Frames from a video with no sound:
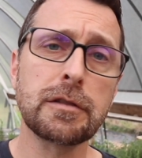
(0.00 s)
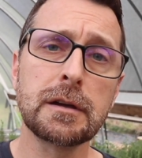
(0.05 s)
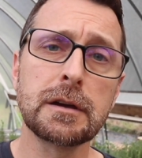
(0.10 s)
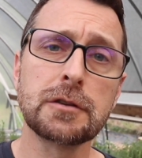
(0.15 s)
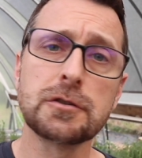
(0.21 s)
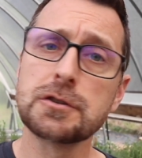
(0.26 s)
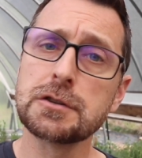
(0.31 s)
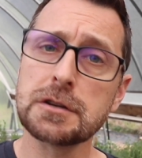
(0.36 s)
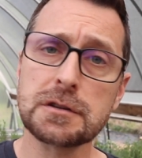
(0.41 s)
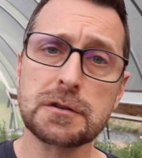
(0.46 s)

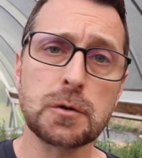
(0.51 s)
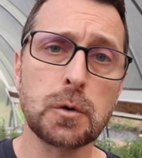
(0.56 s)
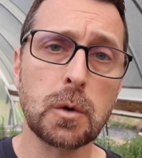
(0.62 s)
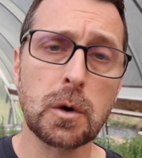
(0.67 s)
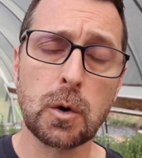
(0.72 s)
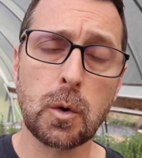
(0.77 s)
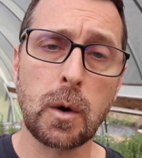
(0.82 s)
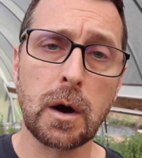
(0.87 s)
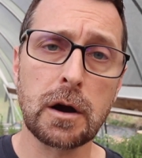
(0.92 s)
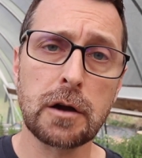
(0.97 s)
things just to
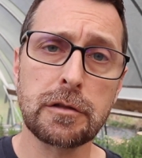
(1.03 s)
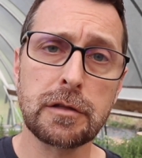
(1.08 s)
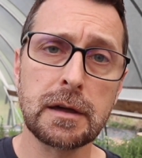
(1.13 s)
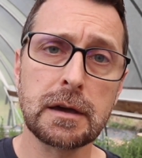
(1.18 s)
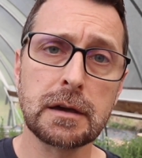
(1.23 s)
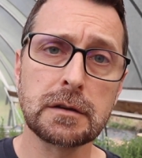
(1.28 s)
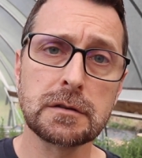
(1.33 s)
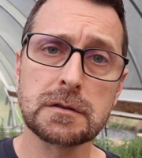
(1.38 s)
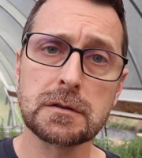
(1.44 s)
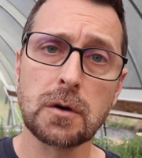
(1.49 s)
acquire
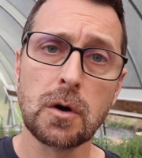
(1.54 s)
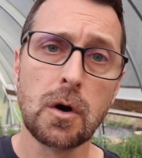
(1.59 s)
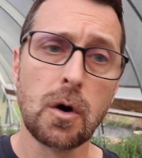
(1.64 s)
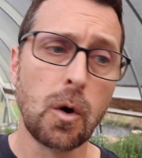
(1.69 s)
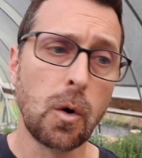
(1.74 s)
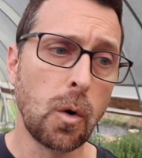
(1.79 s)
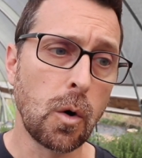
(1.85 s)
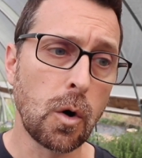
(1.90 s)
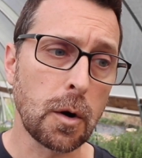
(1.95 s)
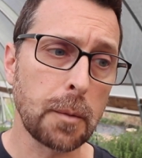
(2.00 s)
things
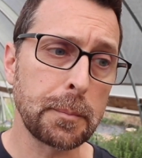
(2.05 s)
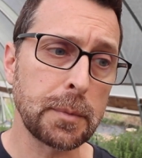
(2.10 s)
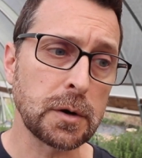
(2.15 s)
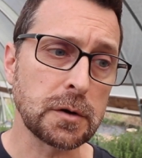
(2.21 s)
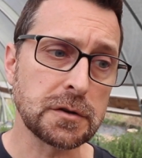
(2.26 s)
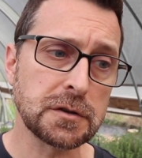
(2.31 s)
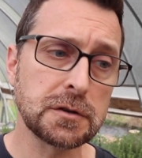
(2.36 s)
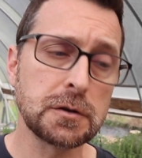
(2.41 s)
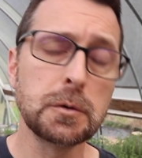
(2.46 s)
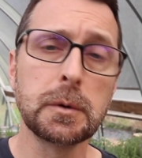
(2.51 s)
or
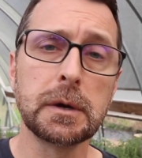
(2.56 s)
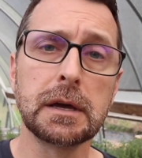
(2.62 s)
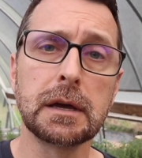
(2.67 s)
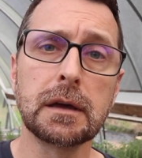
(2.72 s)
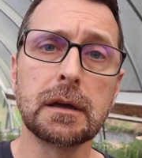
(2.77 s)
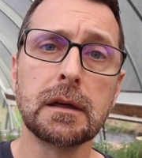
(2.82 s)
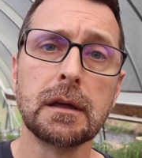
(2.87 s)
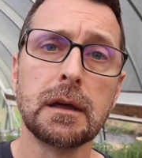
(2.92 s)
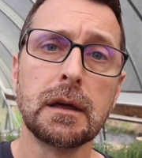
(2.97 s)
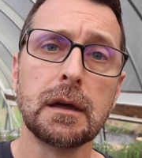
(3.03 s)

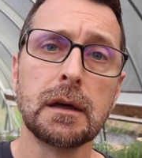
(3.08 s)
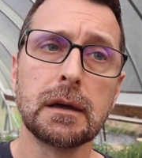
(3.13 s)
pursuing,